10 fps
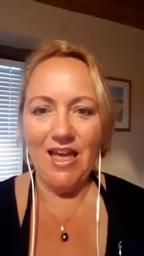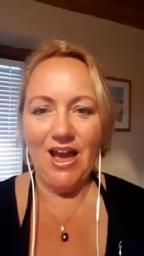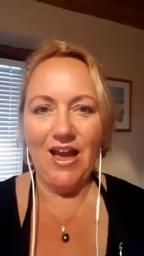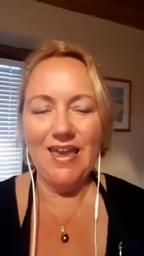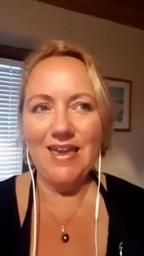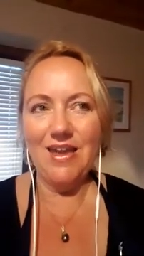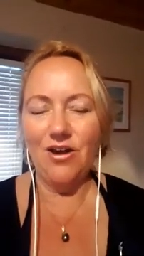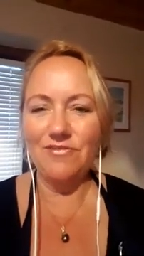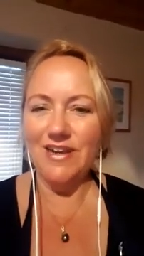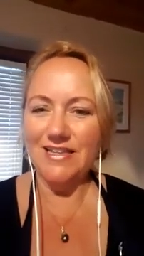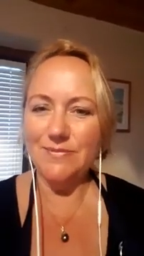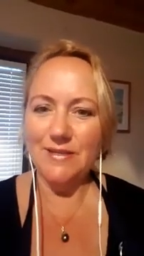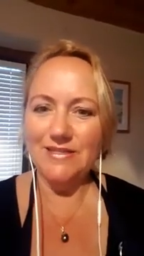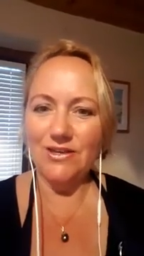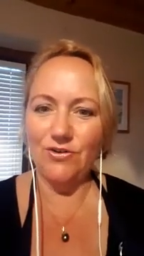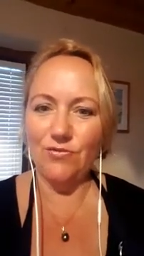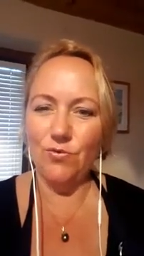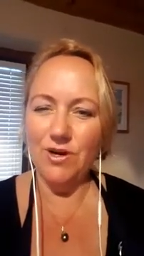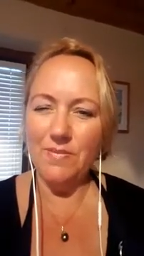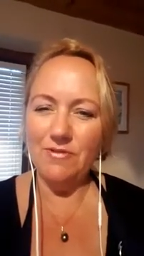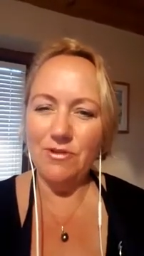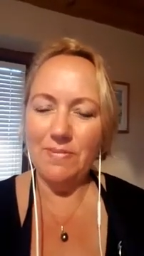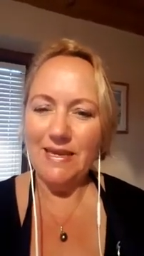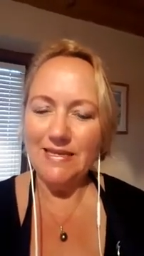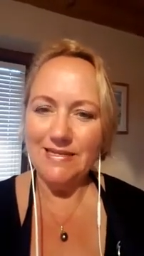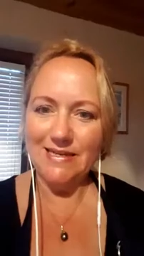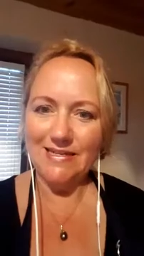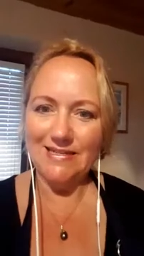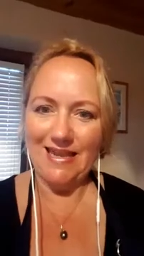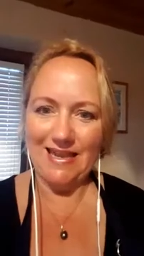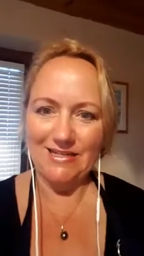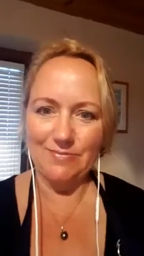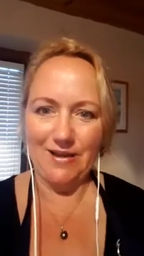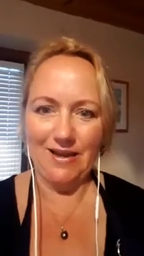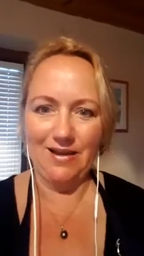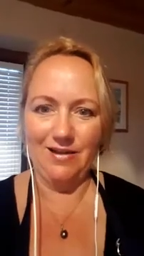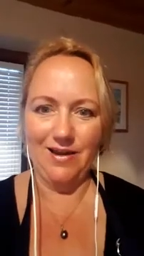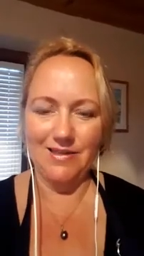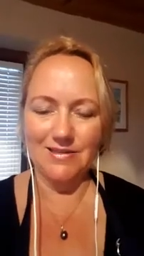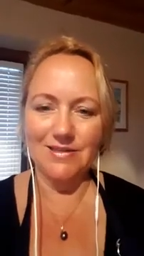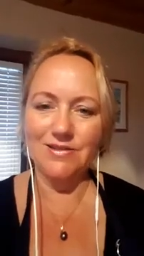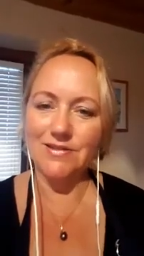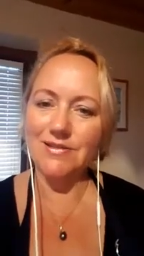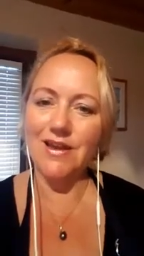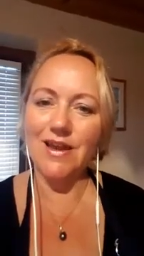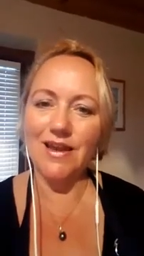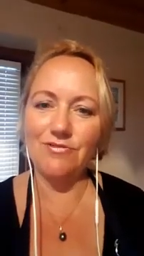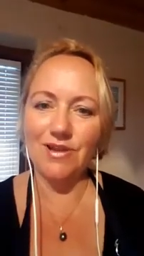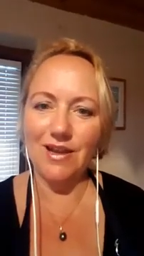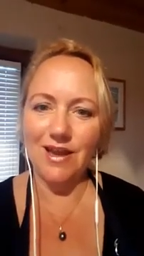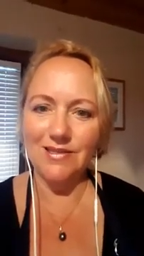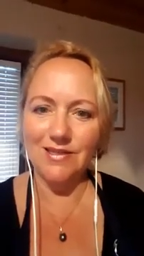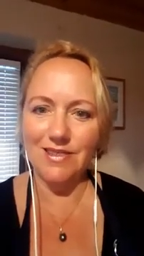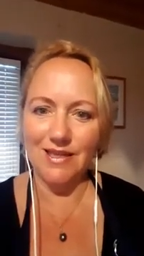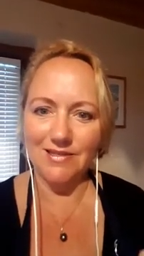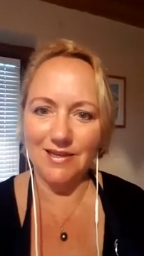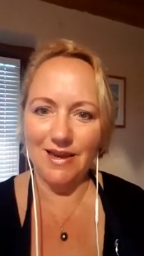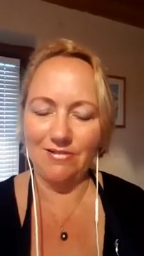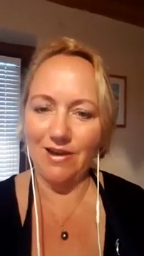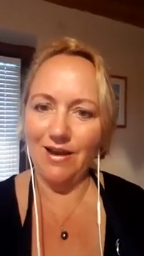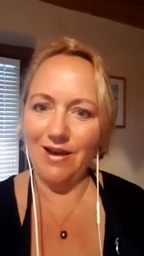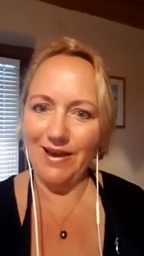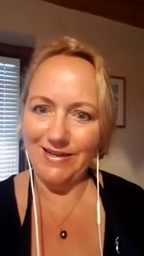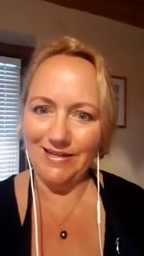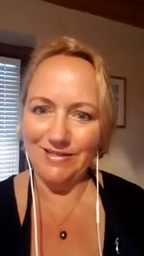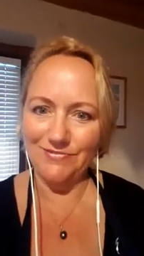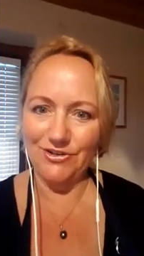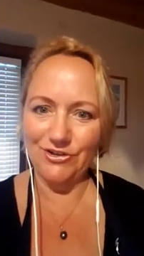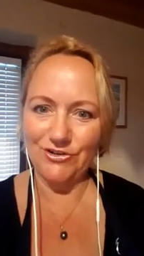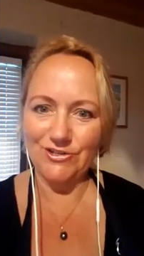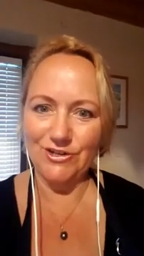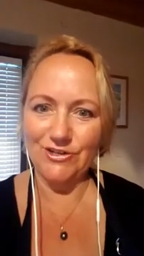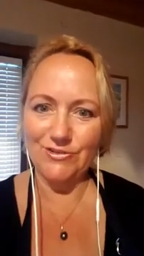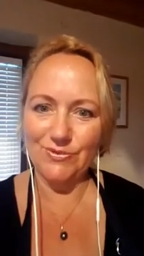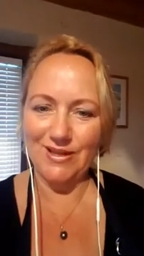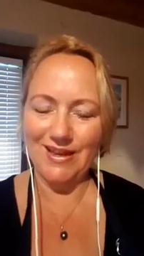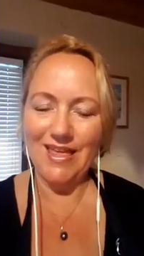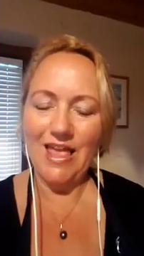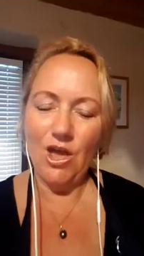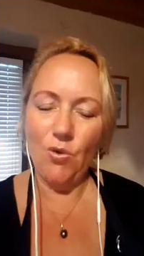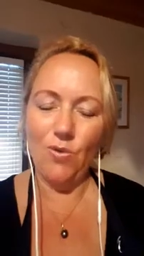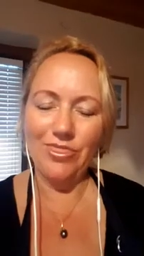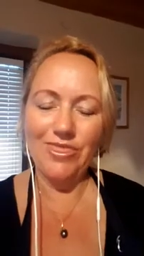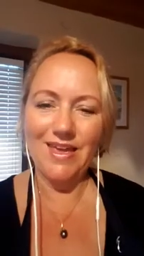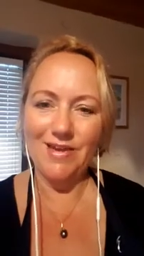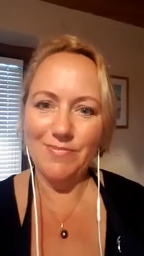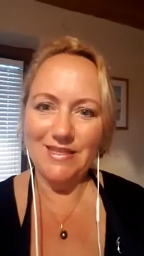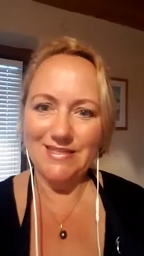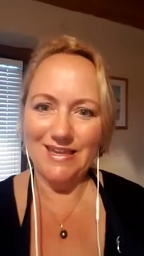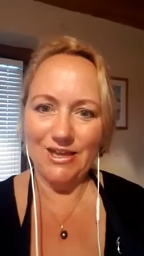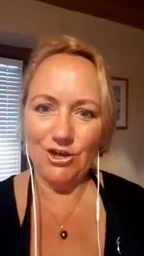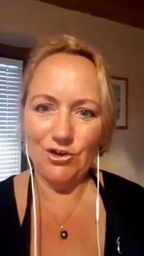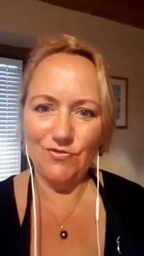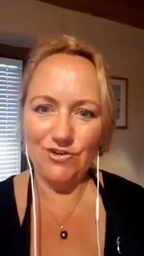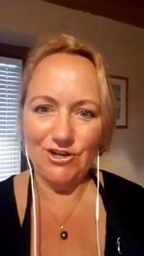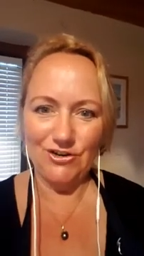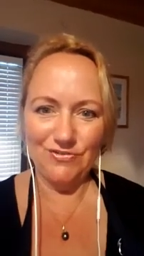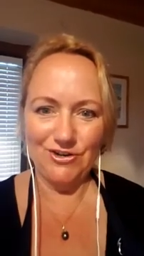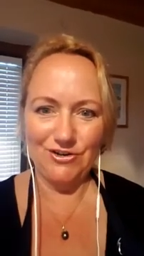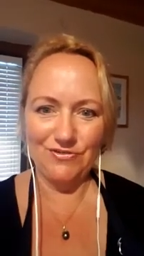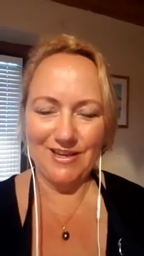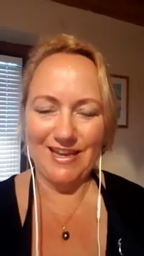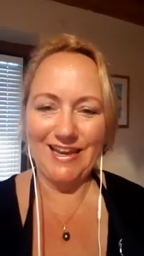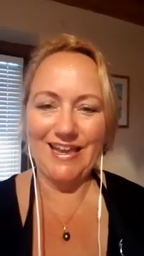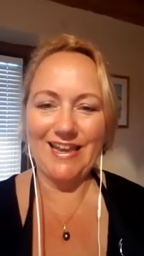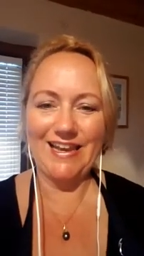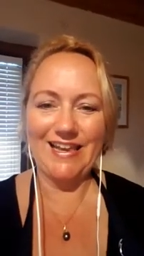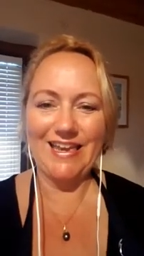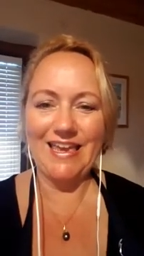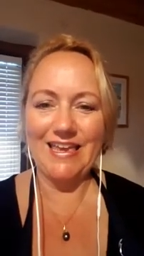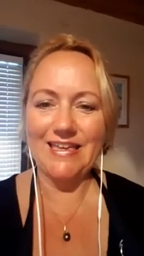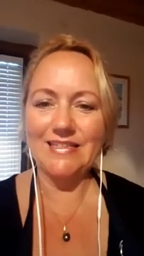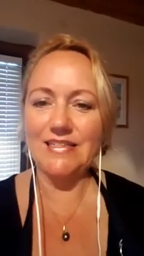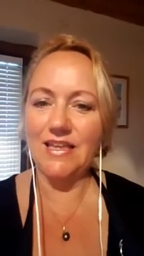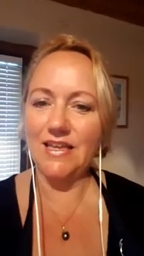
I often ask myself, what am I repeatedly saying to my clients? Because I realise that that's an area I need to focus on as well. One thing I've been saying over and over and over again lately is